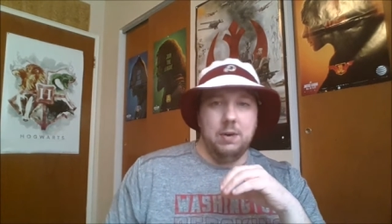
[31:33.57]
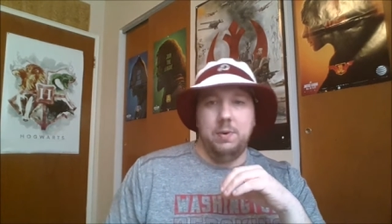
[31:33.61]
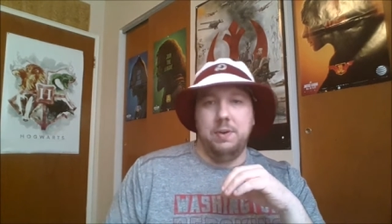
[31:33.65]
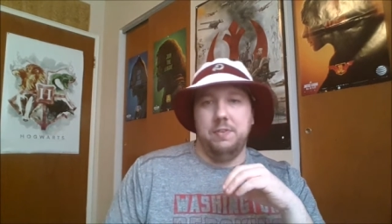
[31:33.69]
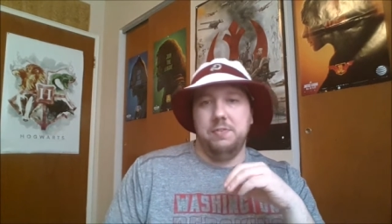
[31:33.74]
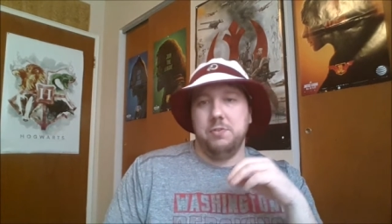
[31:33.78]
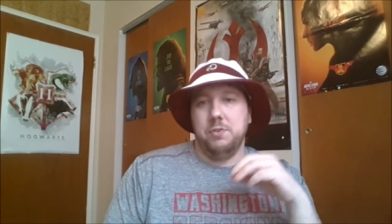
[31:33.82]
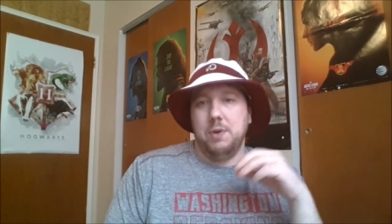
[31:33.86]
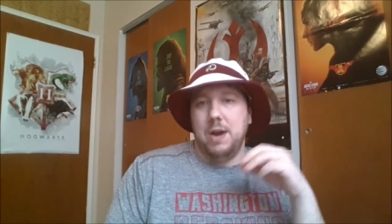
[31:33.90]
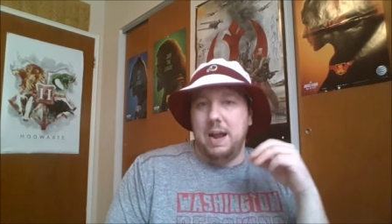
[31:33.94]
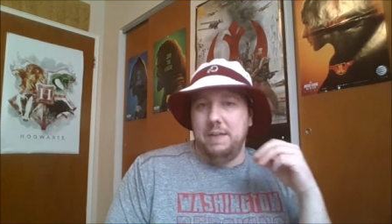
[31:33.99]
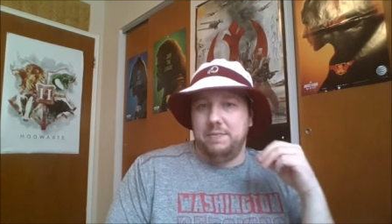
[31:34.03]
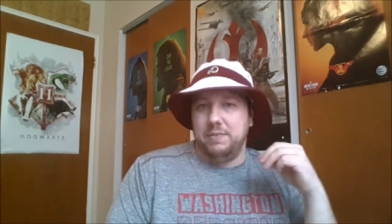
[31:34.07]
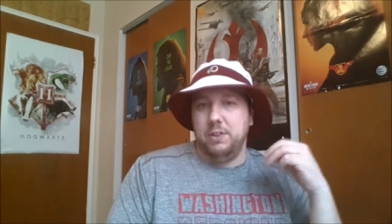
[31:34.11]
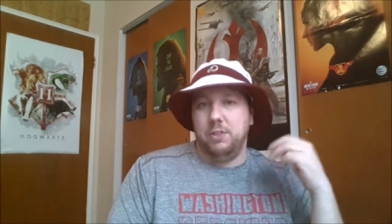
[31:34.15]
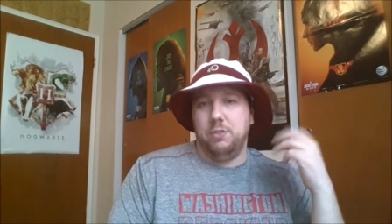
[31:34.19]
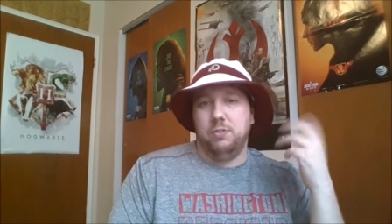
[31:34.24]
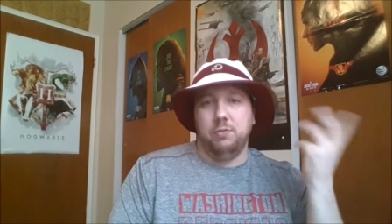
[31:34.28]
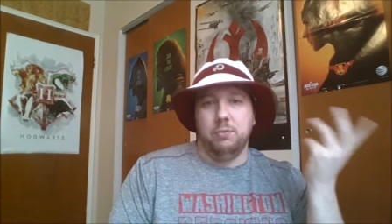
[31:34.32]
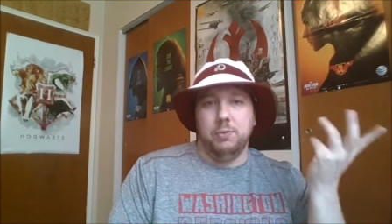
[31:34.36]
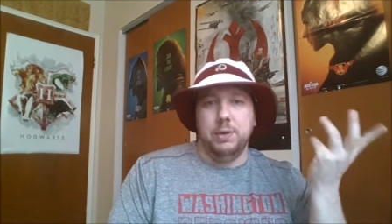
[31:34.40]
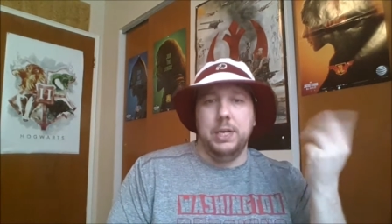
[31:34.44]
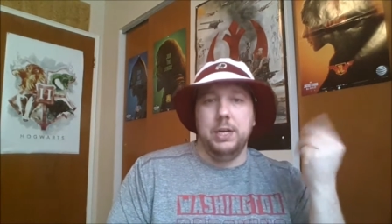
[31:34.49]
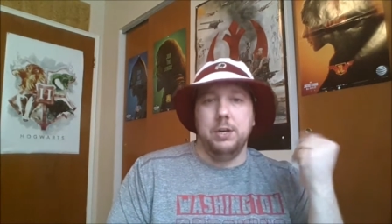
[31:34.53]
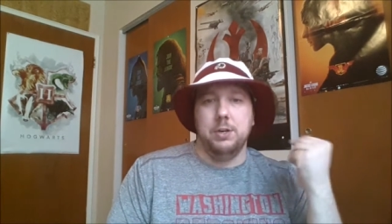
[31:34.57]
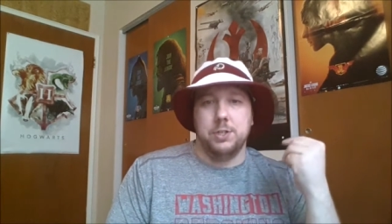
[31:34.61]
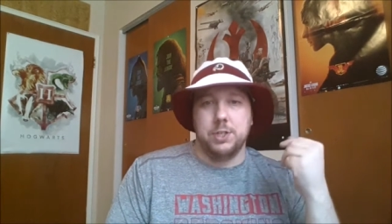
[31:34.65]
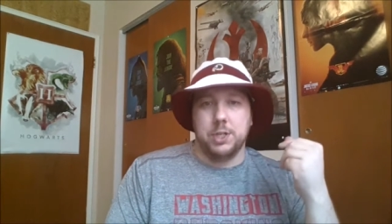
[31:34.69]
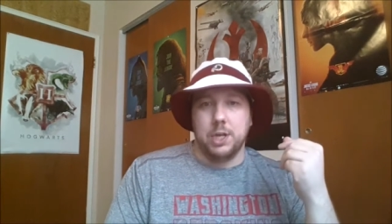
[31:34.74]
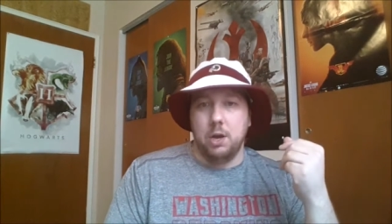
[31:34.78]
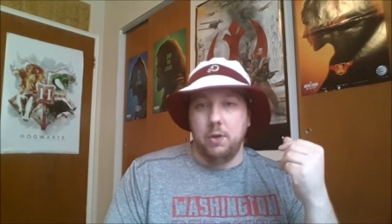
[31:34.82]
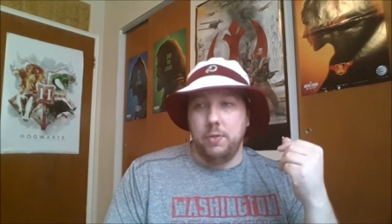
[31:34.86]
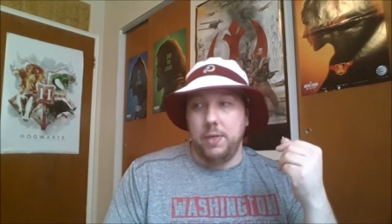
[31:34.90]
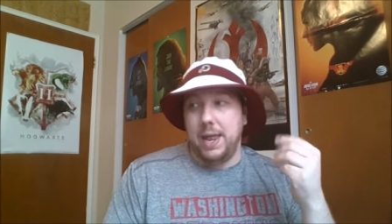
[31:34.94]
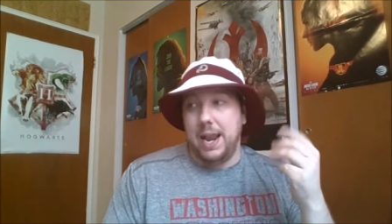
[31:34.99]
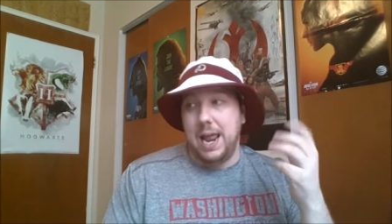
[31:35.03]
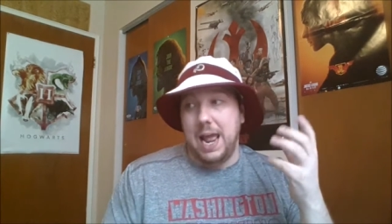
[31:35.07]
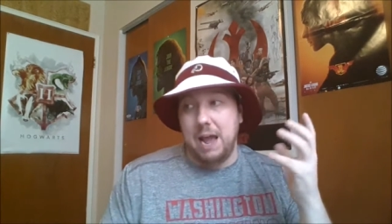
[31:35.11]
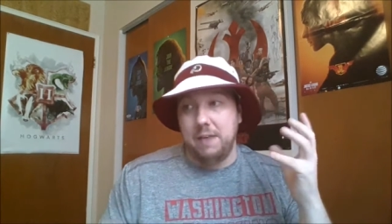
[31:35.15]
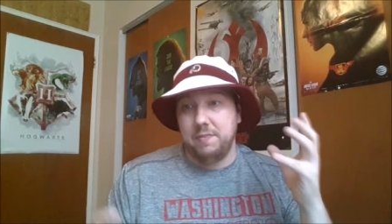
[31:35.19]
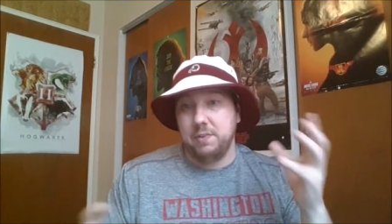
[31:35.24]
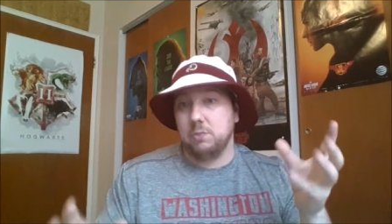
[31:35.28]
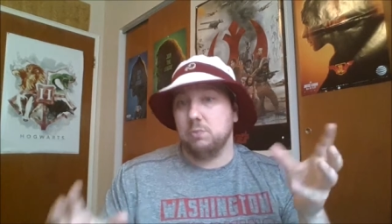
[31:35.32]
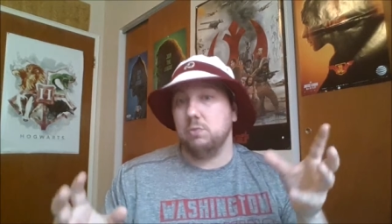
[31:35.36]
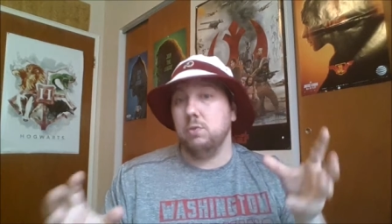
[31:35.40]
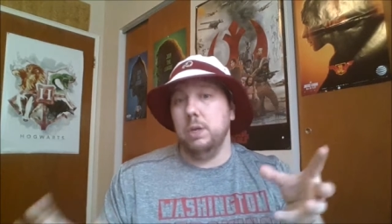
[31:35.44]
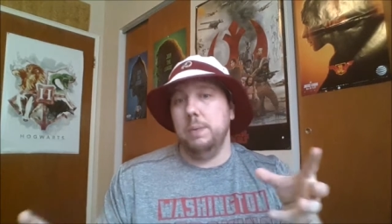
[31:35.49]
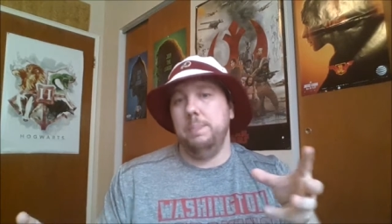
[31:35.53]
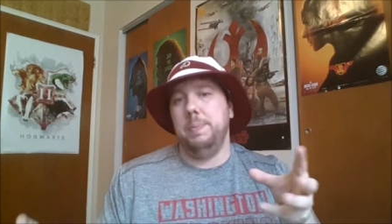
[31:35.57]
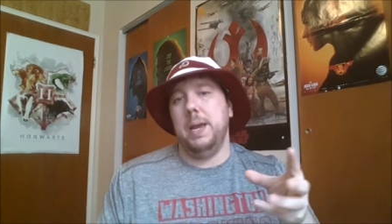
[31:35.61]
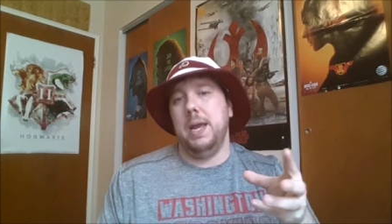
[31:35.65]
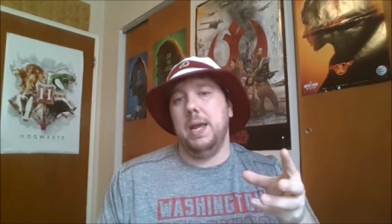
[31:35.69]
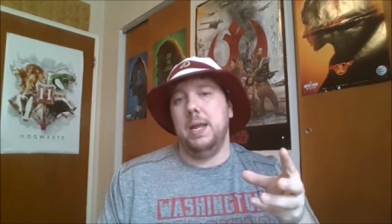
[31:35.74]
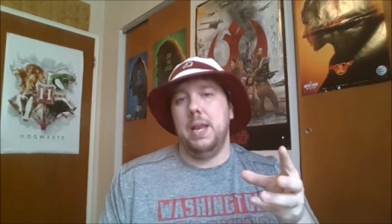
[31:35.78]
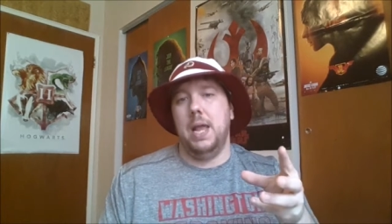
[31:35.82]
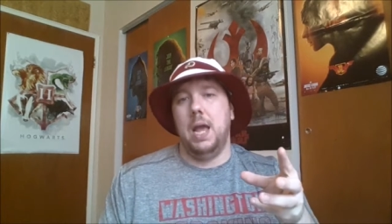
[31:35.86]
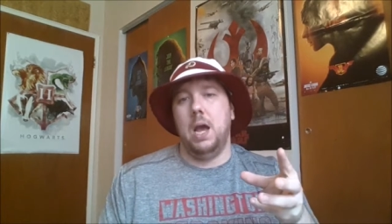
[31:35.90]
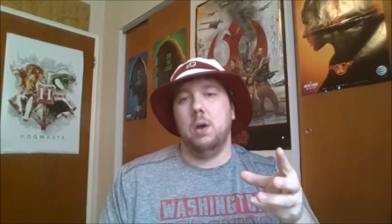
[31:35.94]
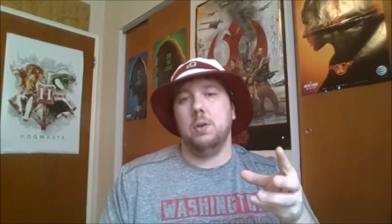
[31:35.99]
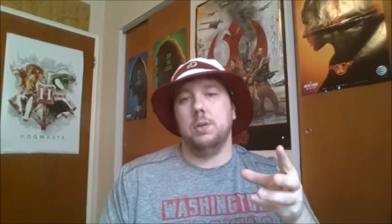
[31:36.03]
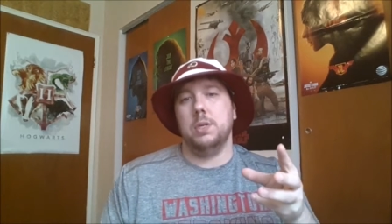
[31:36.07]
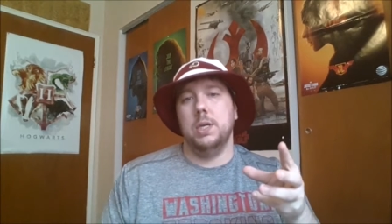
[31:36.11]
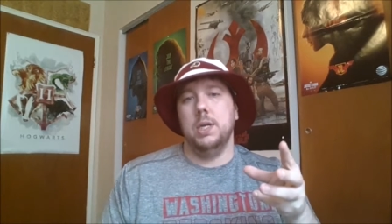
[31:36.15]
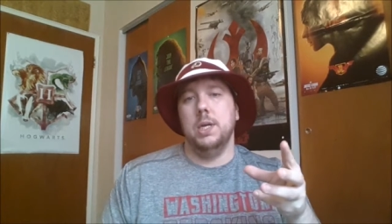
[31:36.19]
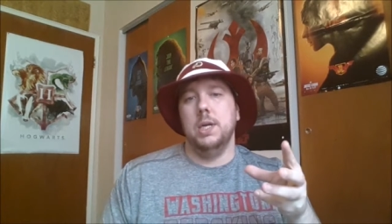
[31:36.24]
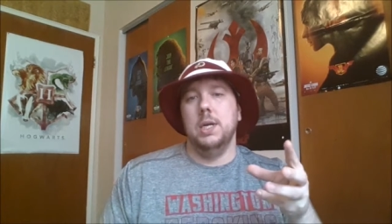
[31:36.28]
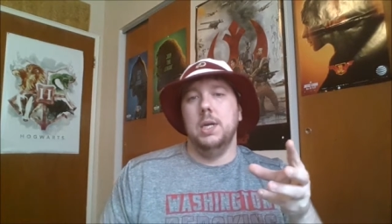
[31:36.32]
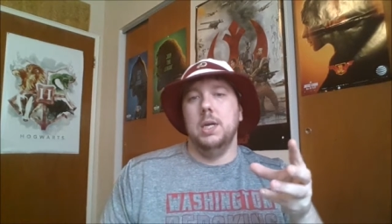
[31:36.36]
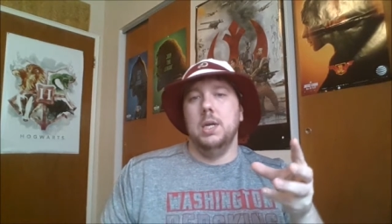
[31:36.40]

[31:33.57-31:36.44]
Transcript: that we've drafted 3 years ago that haven't really panned out.